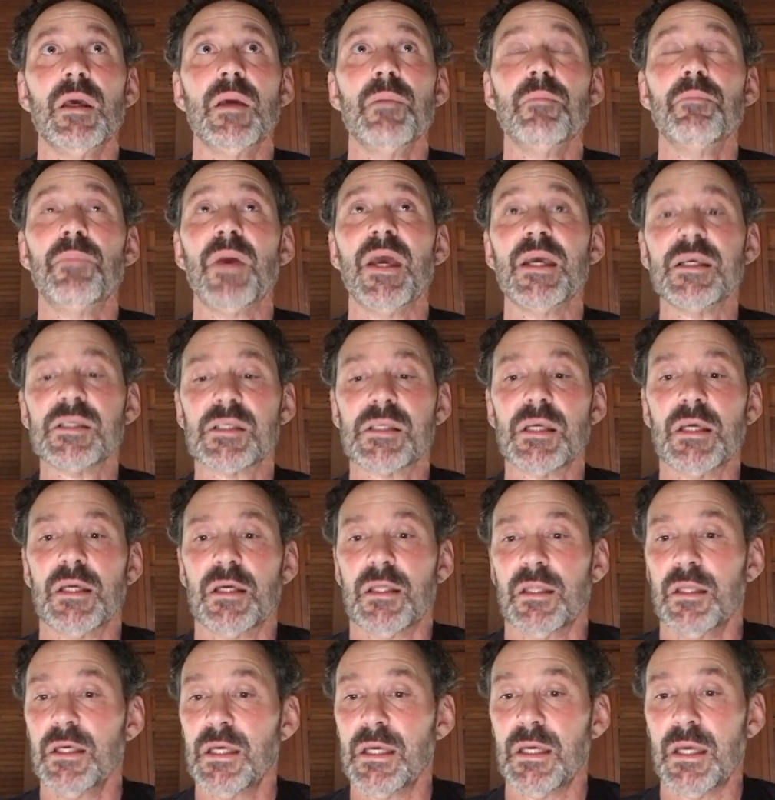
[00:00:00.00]
and
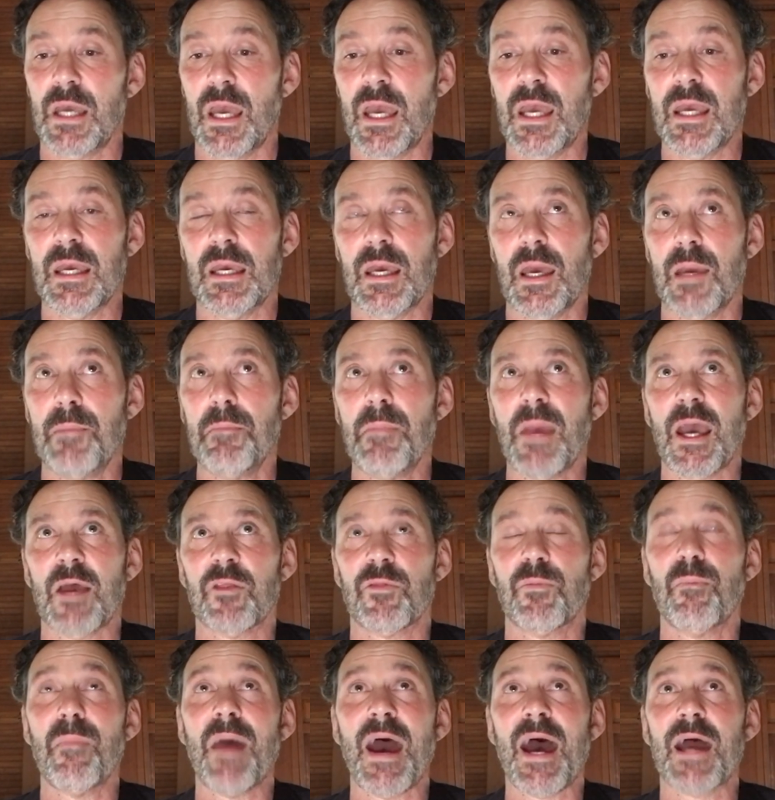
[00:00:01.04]
basically a
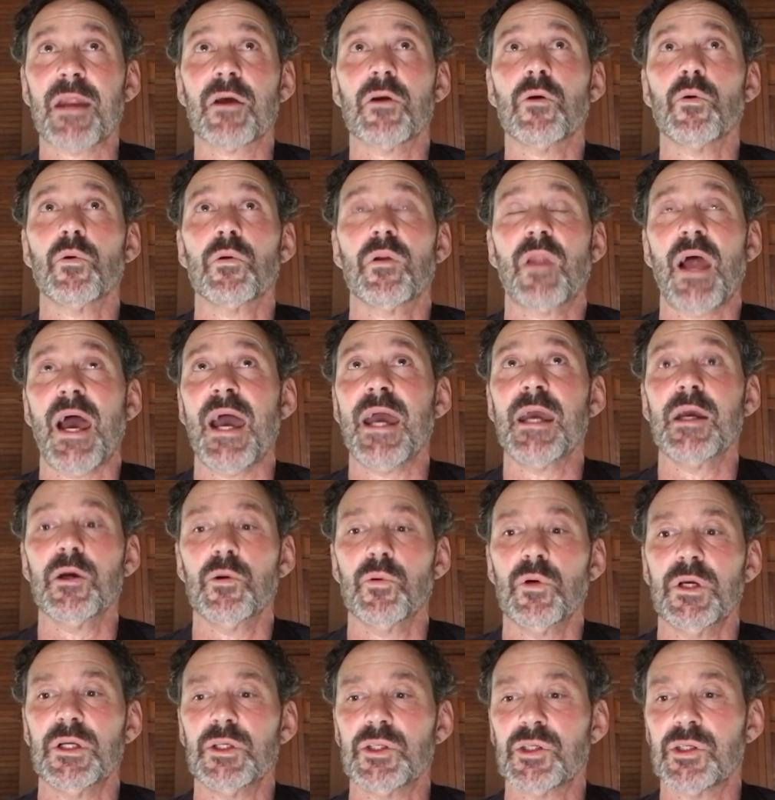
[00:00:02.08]
mathematical
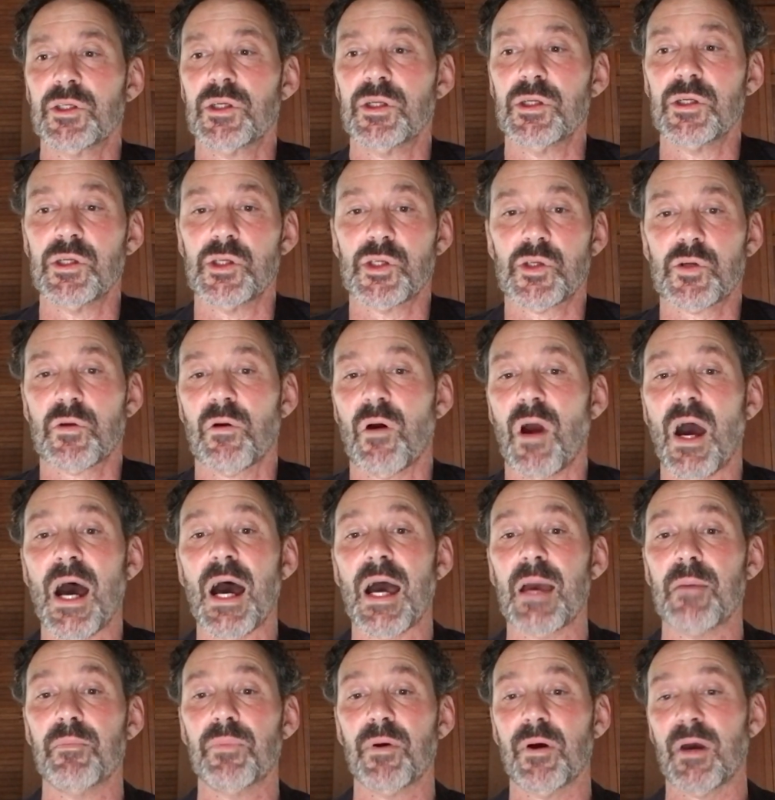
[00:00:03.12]
language to
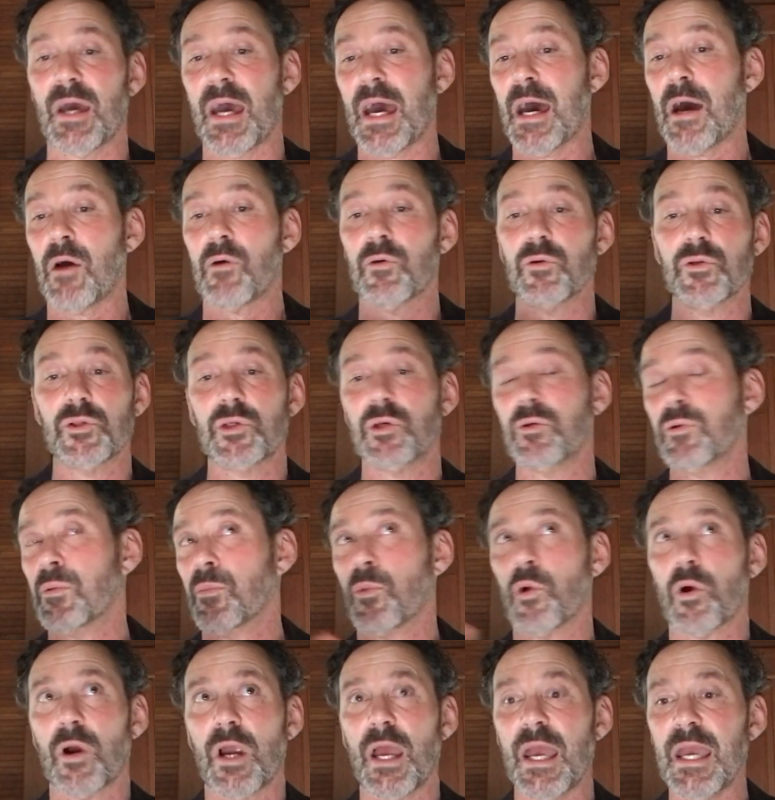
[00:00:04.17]
describe how two or
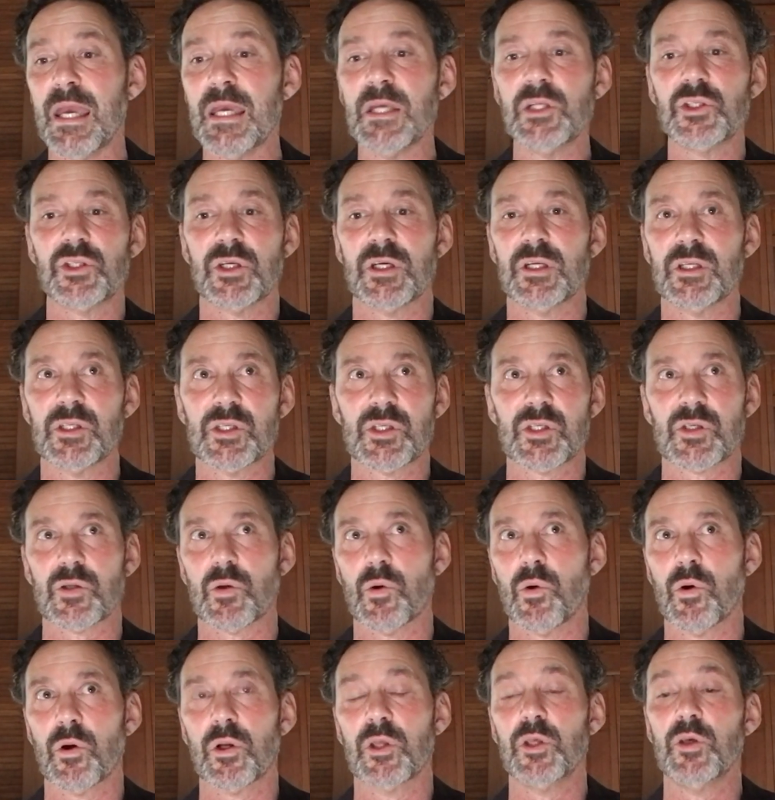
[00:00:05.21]
more agents
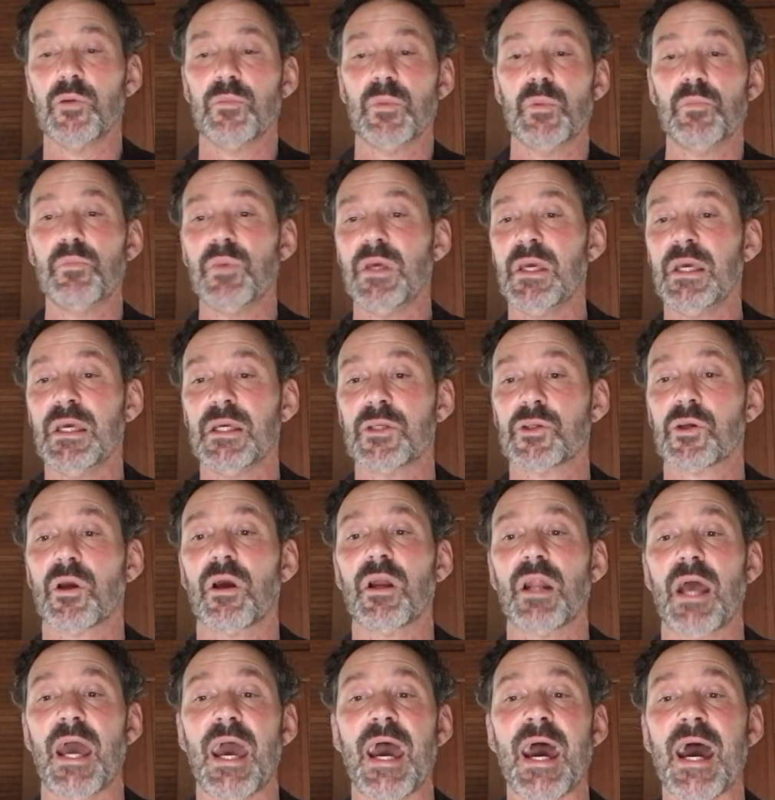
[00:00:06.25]
or human beings are going
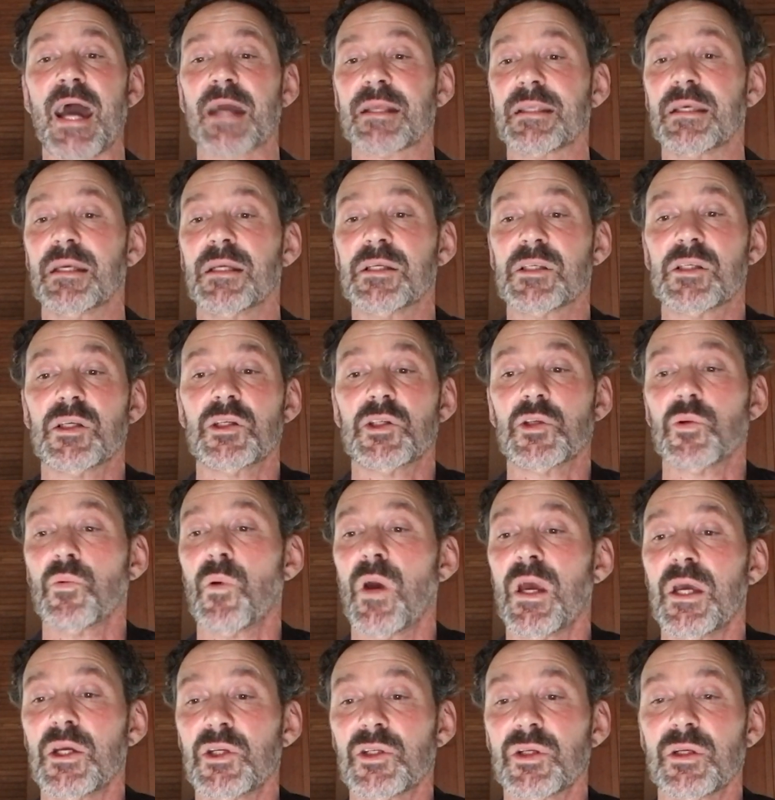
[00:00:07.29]
to act in a
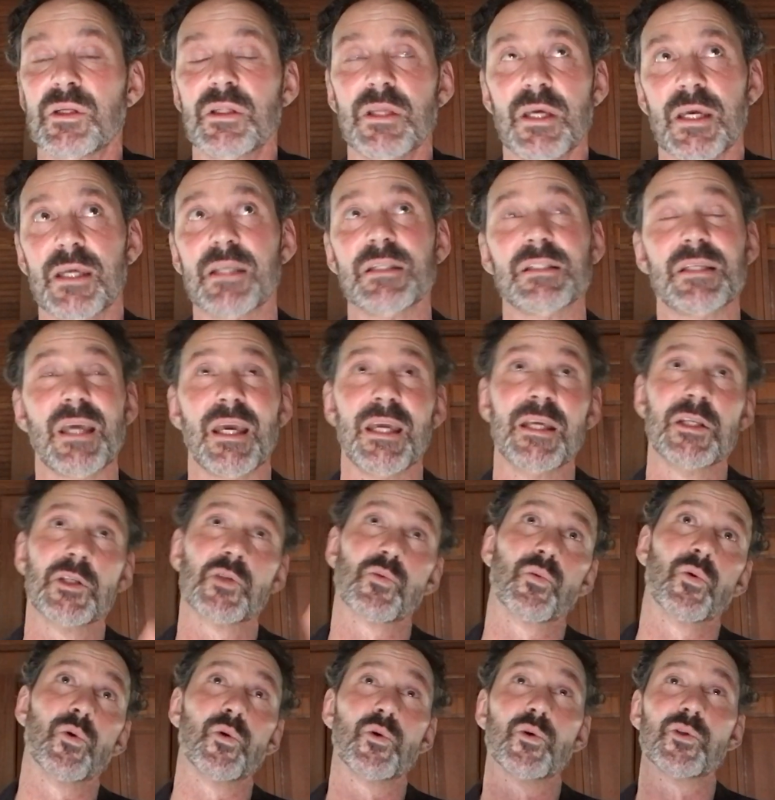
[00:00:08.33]
situation that contains
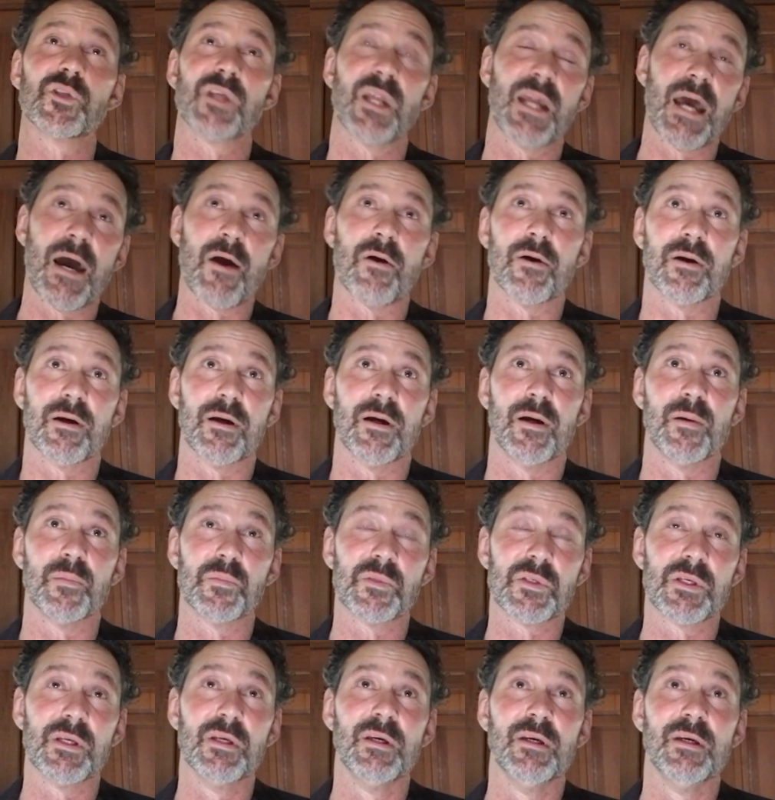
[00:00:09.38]
rules and
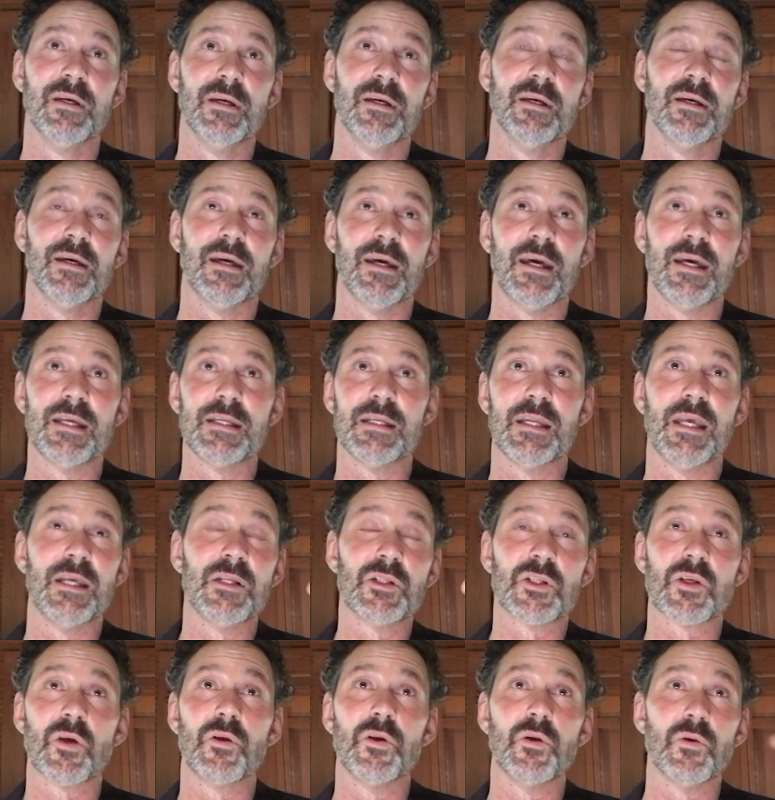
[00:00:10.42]
outcomes. And
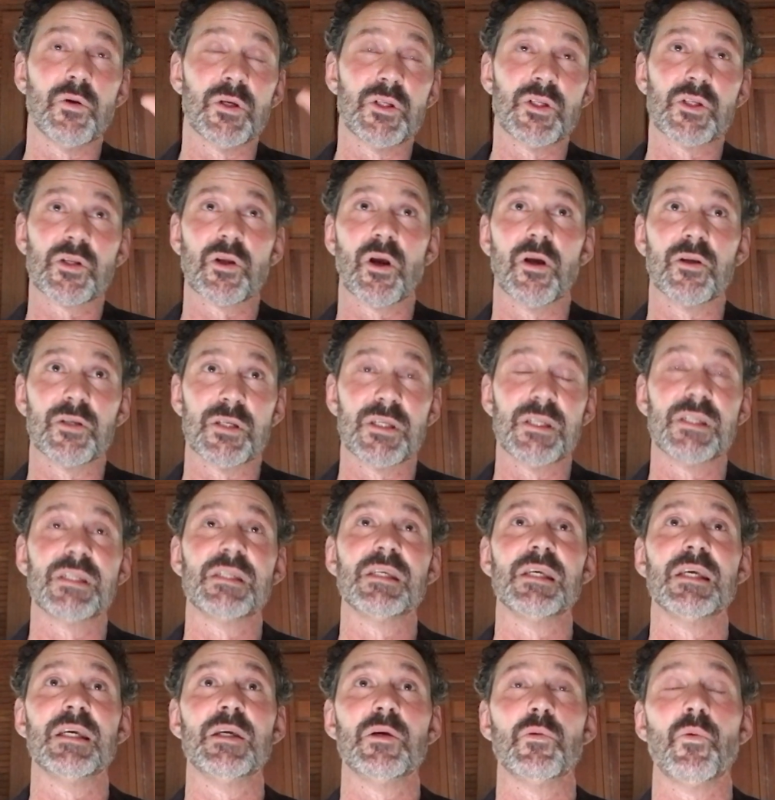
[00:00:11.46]
so you could start to
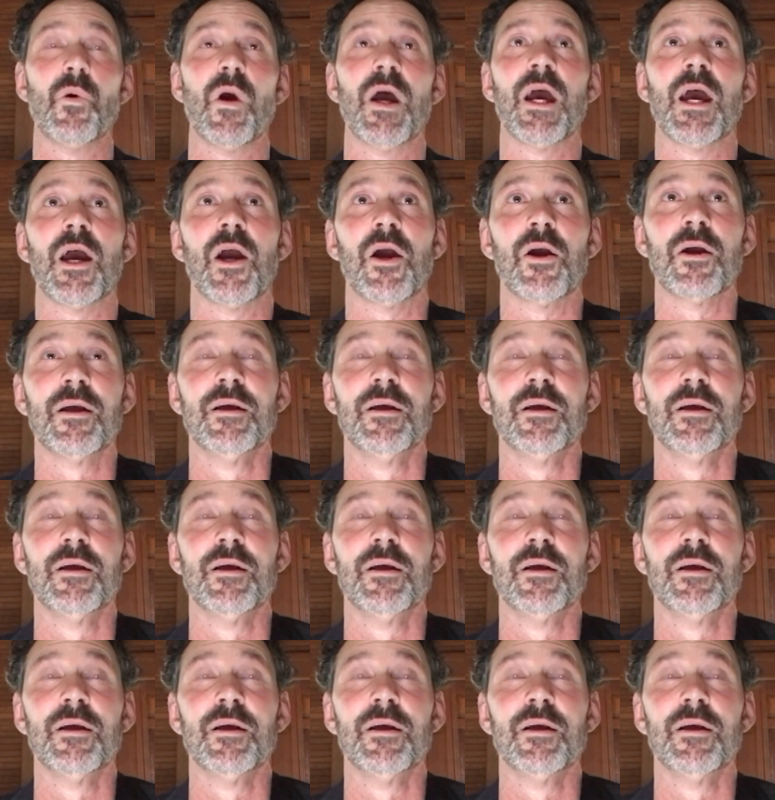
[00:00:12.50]
see where